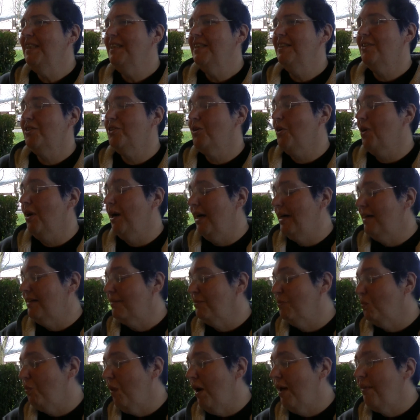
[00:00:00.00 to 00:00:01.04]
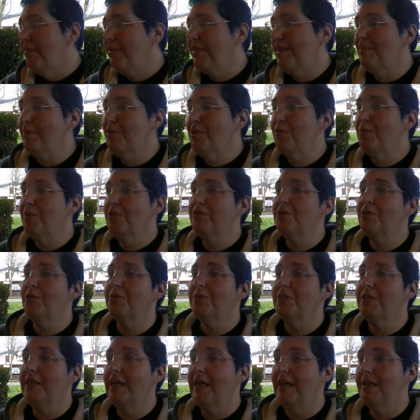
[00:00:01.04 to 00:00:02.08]
So I want them to
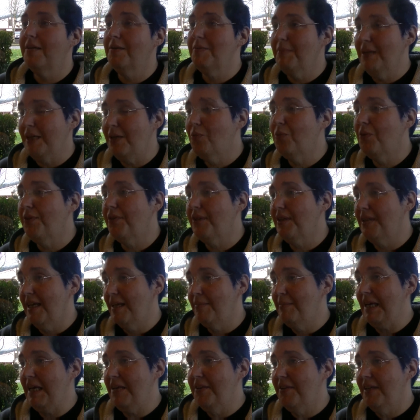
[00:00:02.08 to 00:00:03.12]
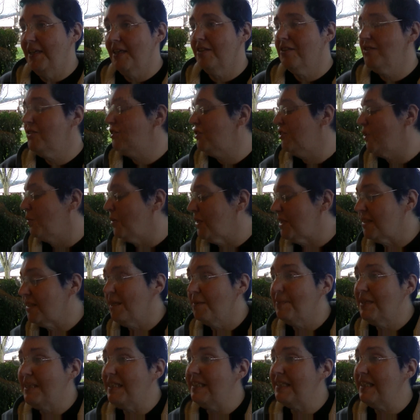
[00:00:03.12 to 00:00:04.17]
associate me with the name atheist. So when
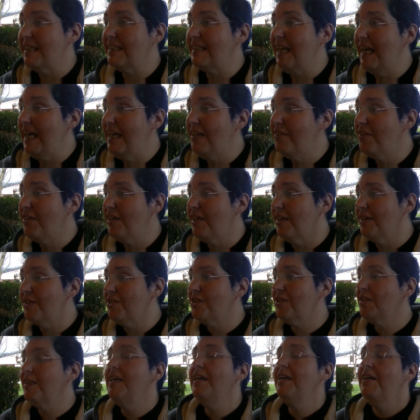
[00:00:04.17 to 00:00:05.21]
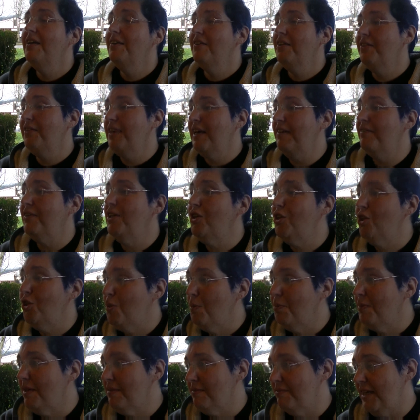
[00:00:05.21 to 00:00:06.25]
somebody says atheist, that they have a
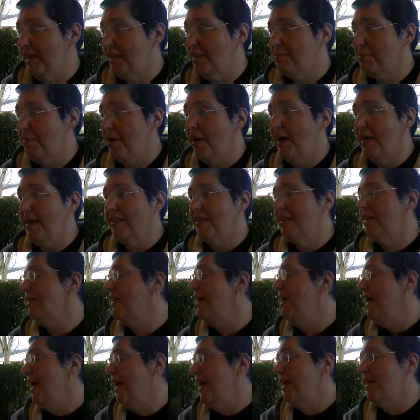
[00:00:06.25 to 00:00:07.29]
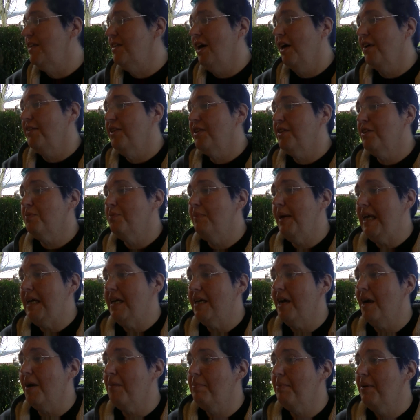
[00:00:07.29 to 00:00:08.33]
human face behind it, and not this
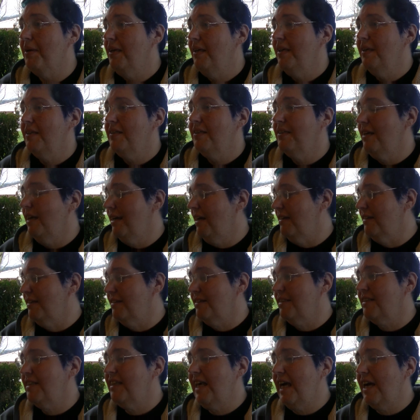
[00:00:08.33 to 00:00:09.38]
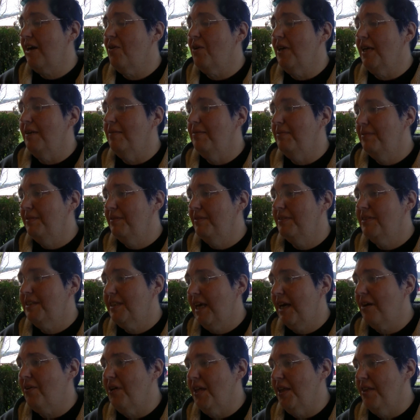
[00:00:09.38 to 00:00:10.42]
made-up, scary
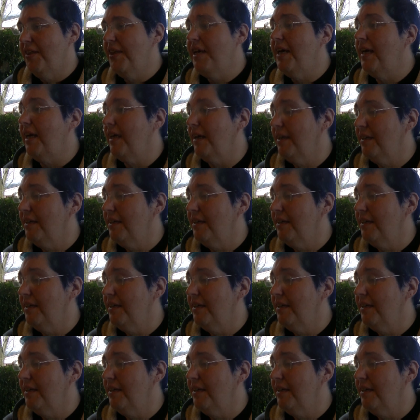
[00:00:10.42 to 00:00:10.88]
thing.